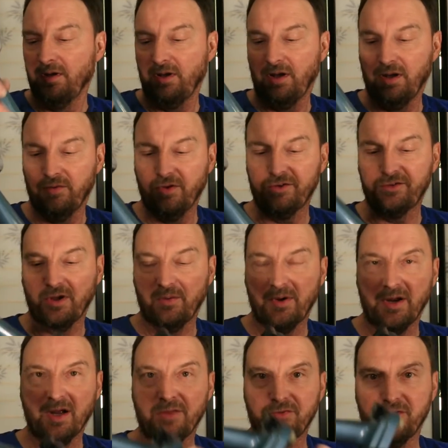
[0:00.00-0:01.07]
And that's how
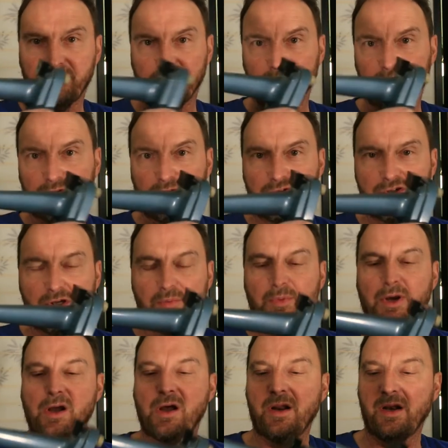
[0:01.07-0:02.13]
I got this one so cheap.
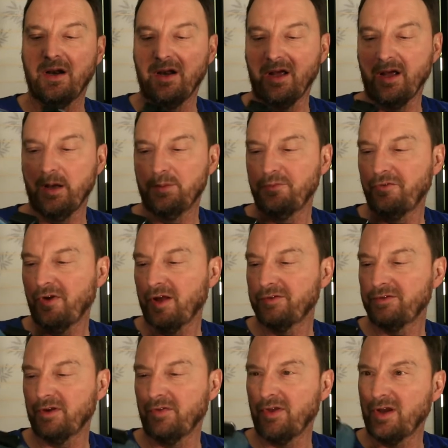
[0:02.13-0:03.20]
I got it at a ham
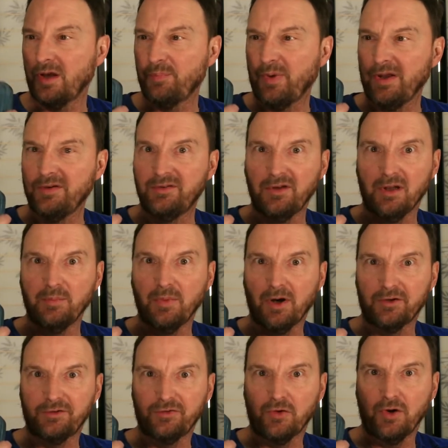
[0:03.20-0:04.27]
fest. I think I paid 10
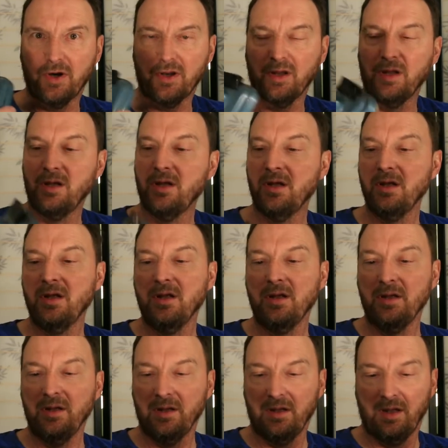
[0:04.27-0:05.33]
bucks for it.
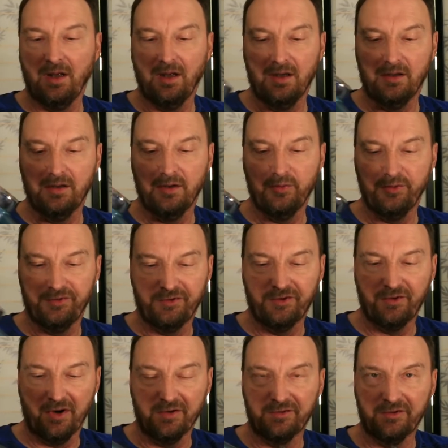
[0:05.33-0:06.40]
And it was the
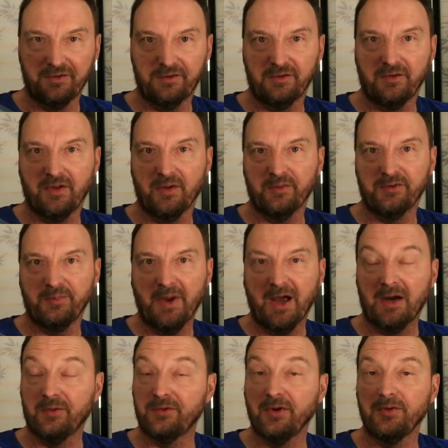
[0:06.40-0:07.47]
transistor that was
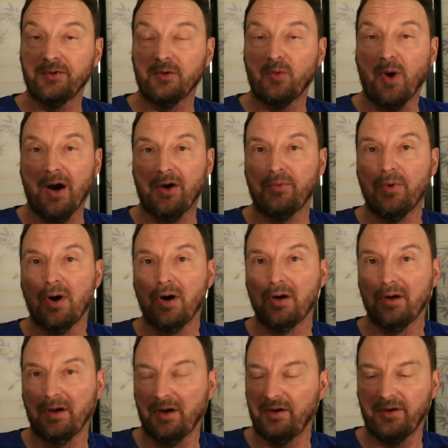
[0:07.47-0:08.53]
bad. It was also wired wrong.
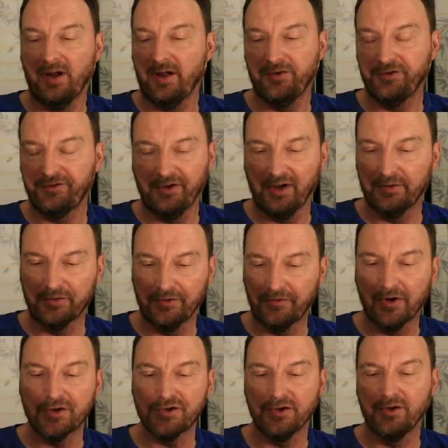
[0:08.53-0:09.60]
I don't know how this thing ever
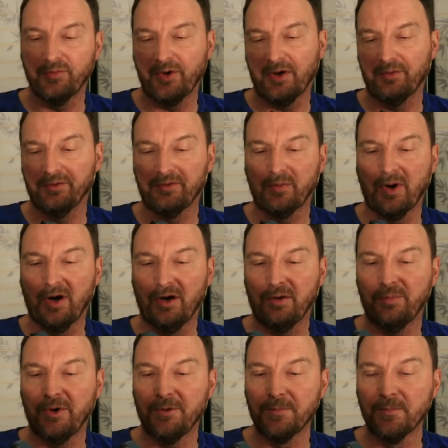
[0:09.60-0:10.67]
functioned the way it was
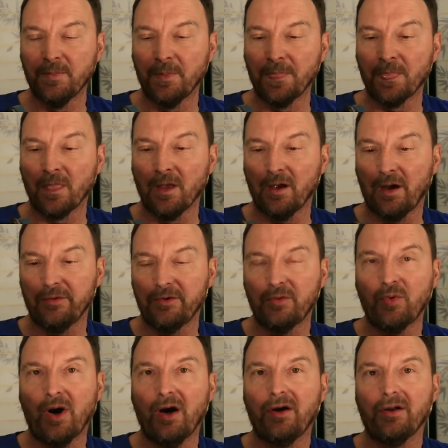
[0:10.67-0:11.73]
wired, but I
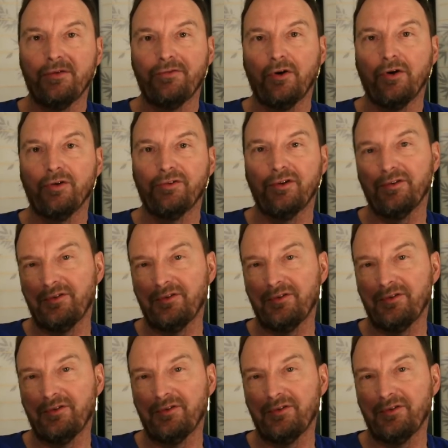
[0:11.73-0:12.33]
rewired it first.